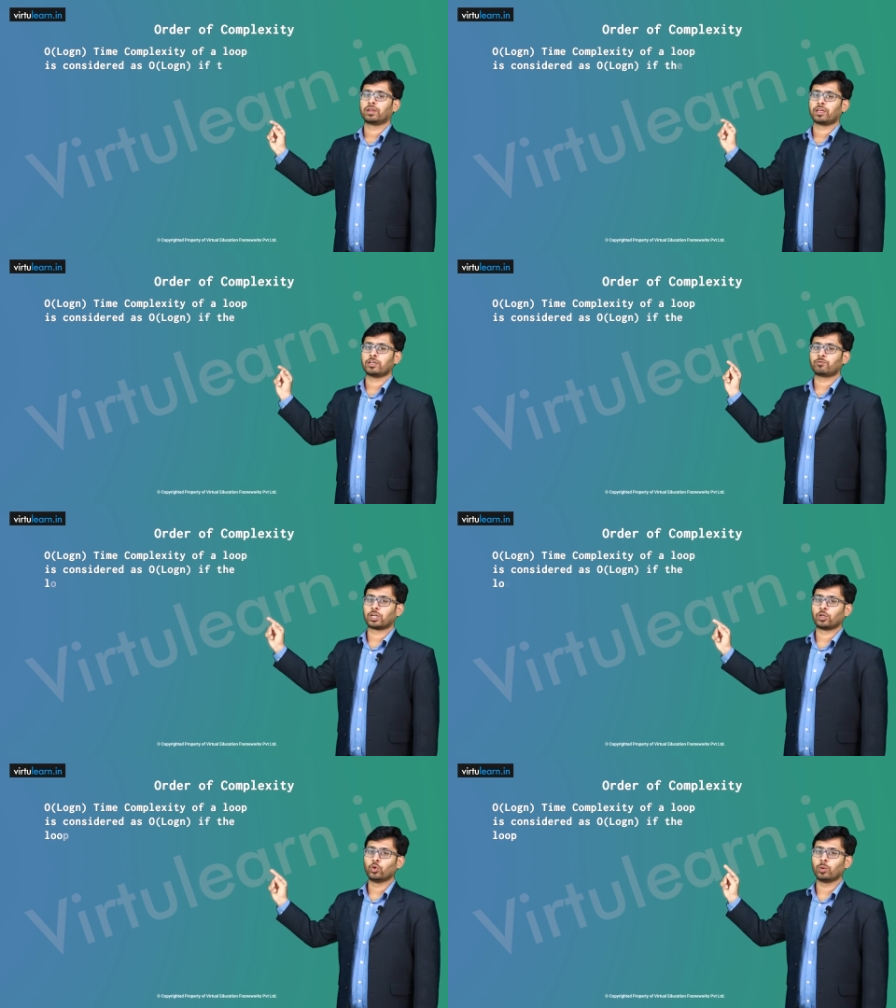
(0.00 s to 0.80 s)
if the
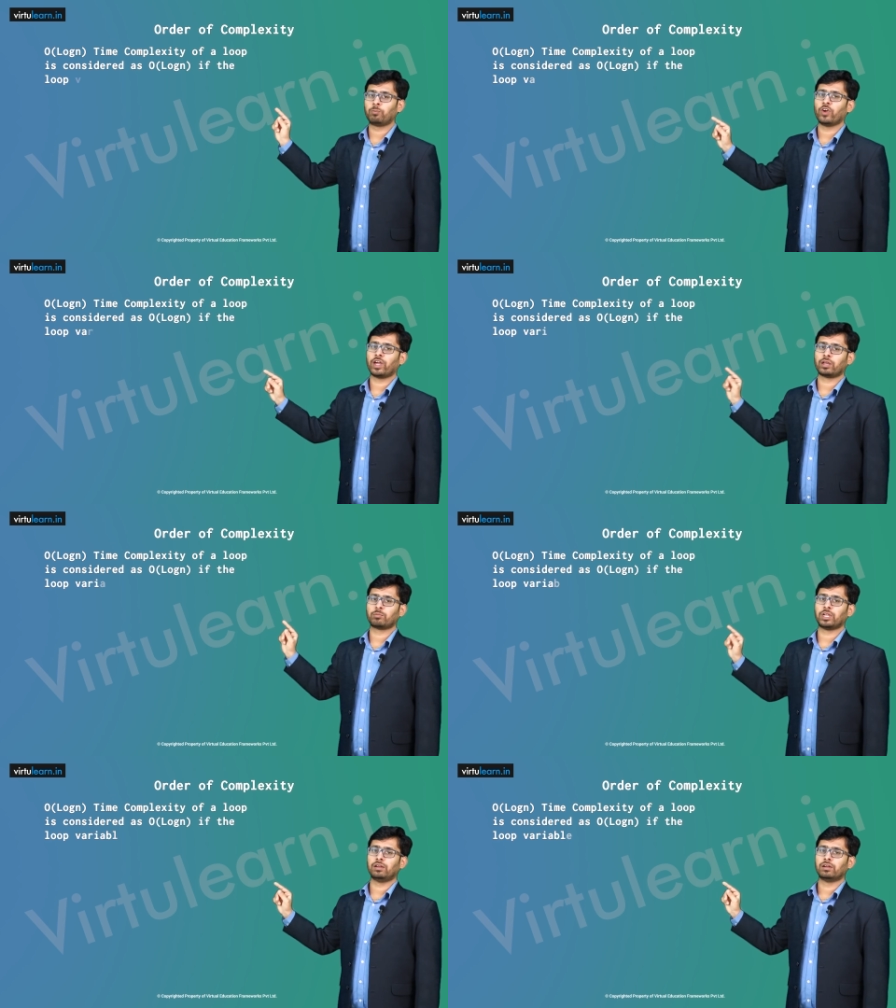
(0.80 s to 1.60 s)
loop
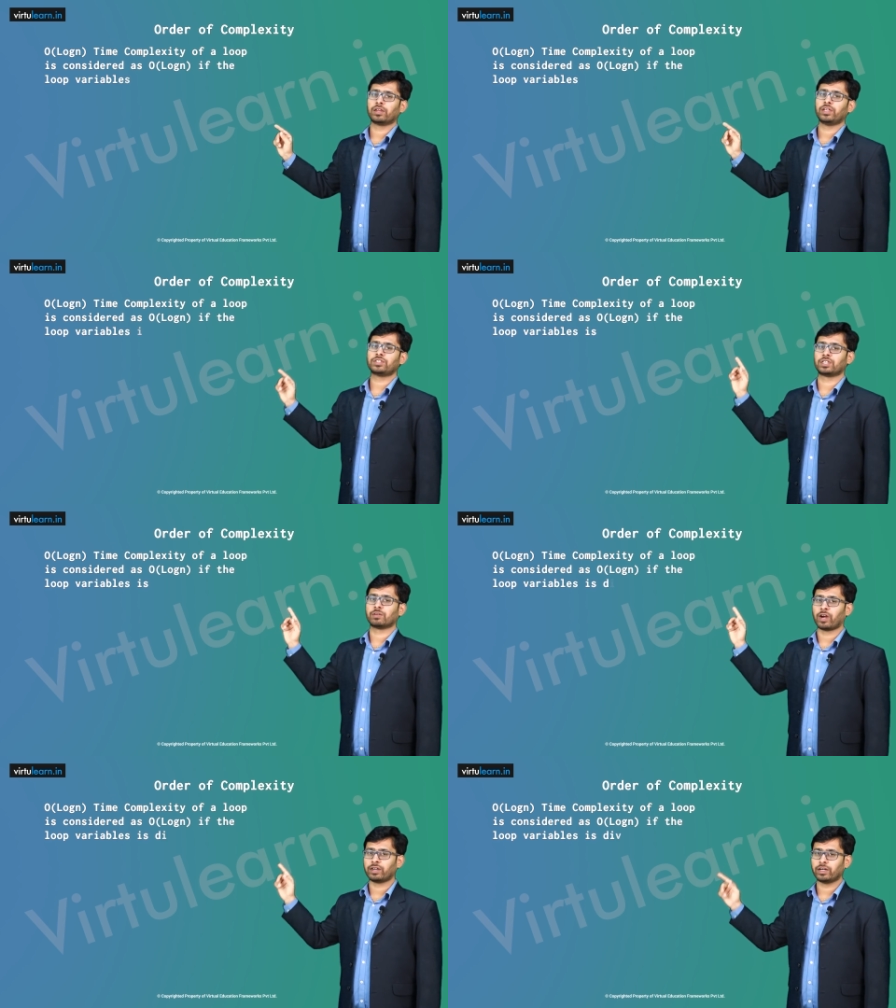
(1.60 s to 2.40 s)
variable is
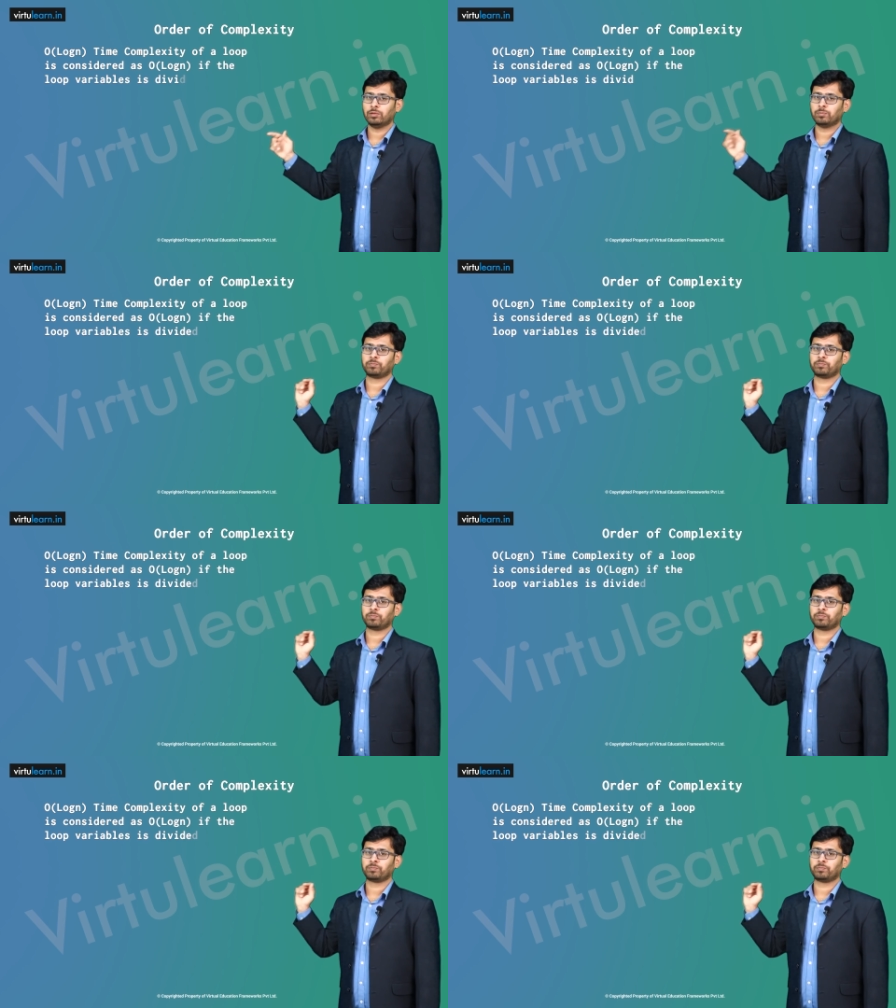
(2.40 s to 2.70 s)
divided